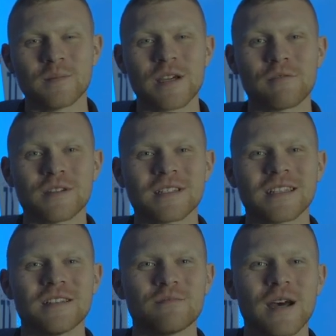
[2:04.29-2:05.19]
It was
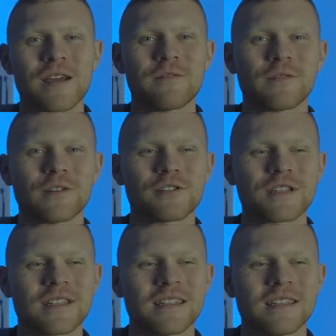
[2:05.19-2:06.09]
in my
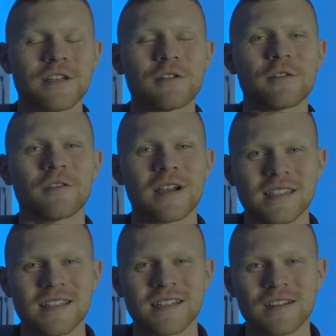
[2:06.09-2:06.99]
first year of
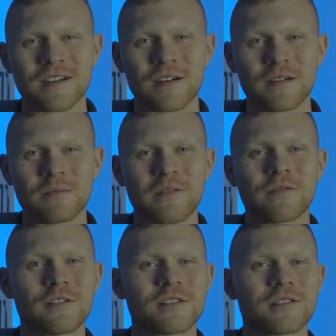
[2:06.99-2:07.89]
racing, my
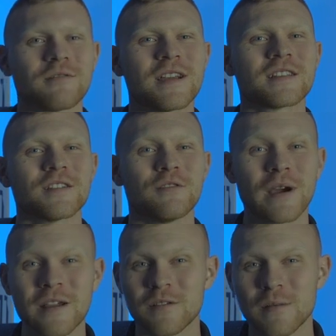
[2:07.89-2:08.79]
first race
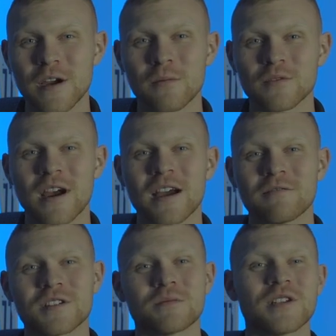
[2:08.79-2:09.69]
away from my home track,
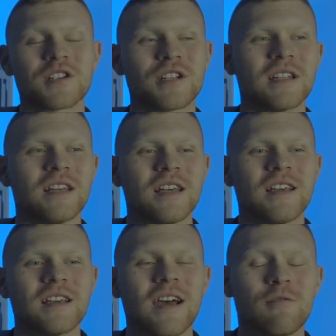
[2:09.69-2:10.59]
which is Mission.
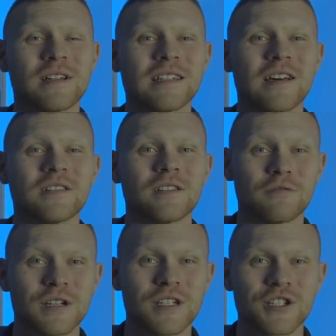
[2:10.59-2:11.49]
I went down to the
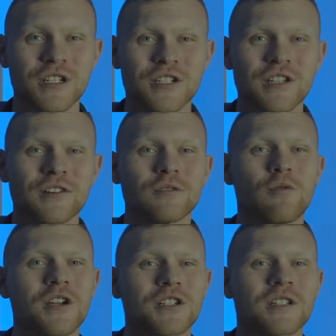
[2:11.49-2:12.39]
Ridge in Shelton,
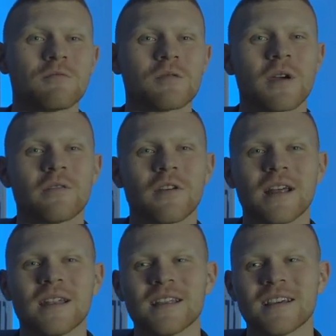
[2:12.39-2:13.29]
Washington with my
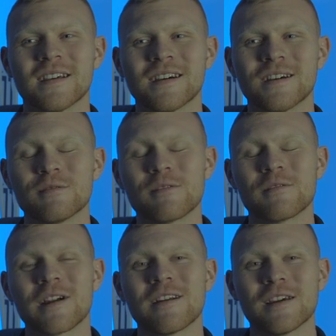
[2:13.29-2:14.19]
friend. We were
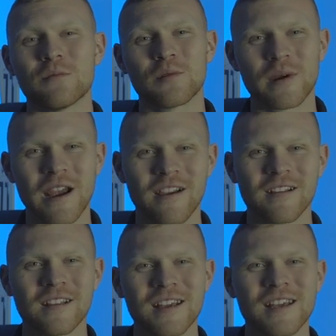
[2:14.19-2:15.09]
very ill prepared.